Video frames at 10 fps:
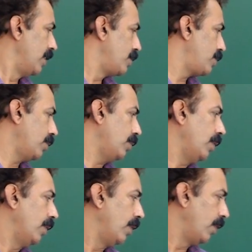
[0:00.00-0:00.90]

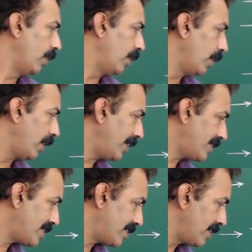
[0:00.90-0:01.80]
So,
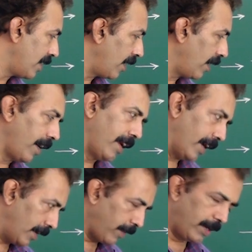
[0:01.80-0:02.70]
it's an
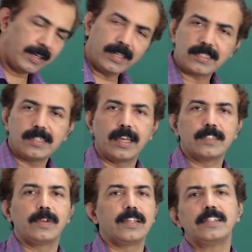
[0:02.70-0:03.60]
advantage
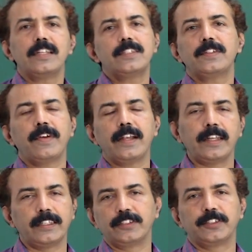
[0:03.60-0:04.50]
as well as a
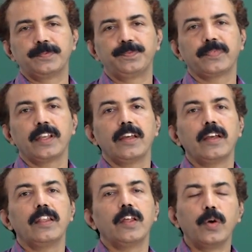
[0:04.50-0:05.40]
disadvantage.
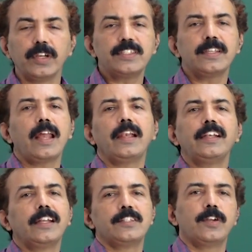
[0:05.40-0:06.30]
The
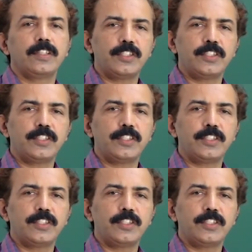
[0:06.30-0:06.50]
originality does not